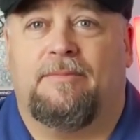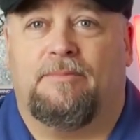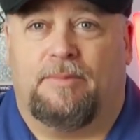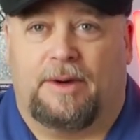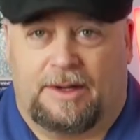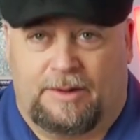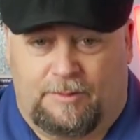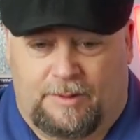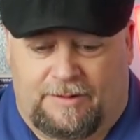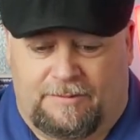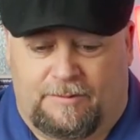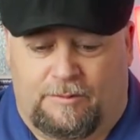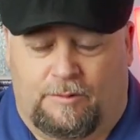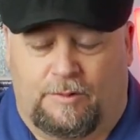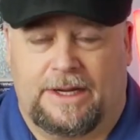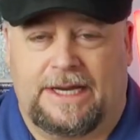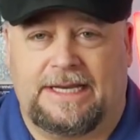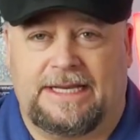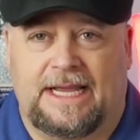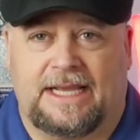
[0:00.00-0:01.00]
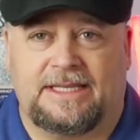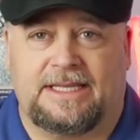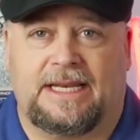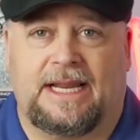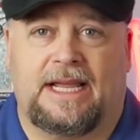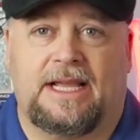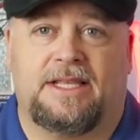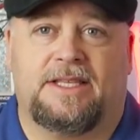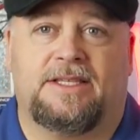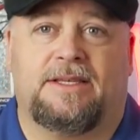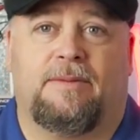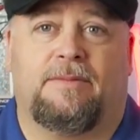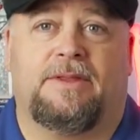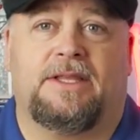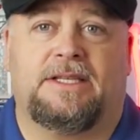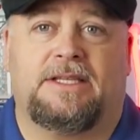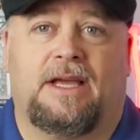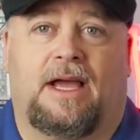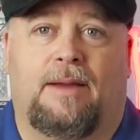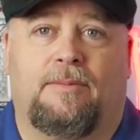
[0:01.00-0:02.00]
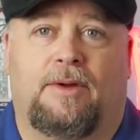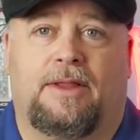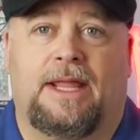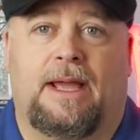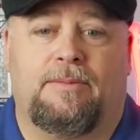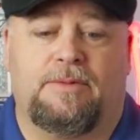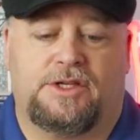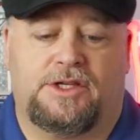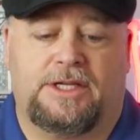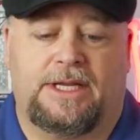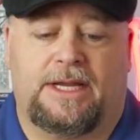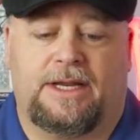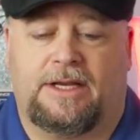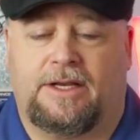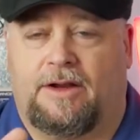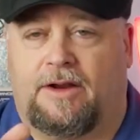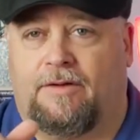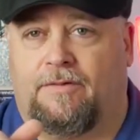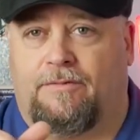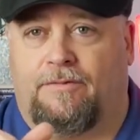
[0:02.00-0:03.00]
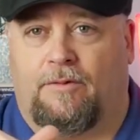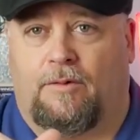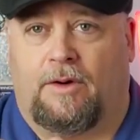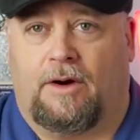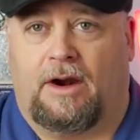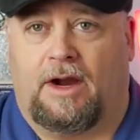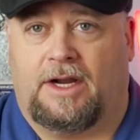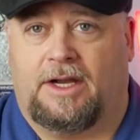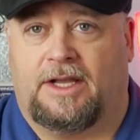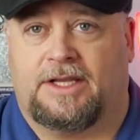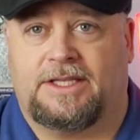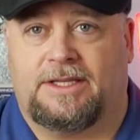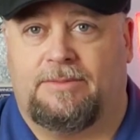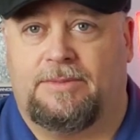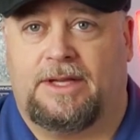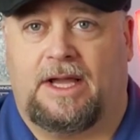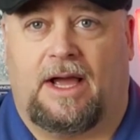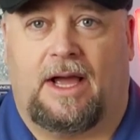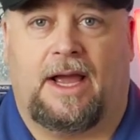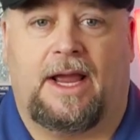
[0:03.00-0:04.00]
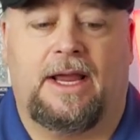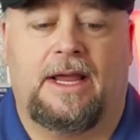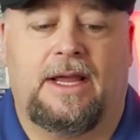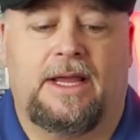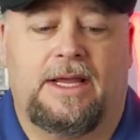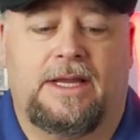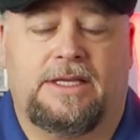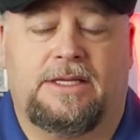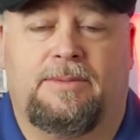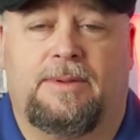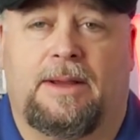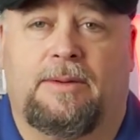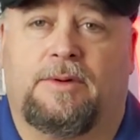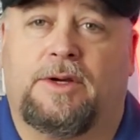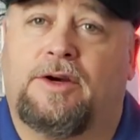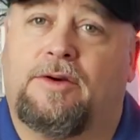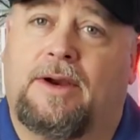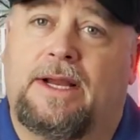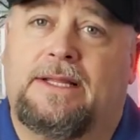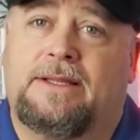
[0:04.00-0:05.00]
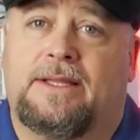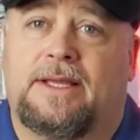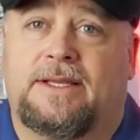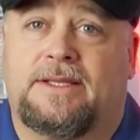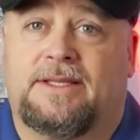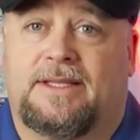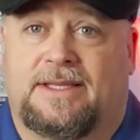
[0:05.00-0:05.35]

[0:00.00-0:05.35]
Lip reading: but we've redesignated some of the time on that machine for a custom die to be able to create this.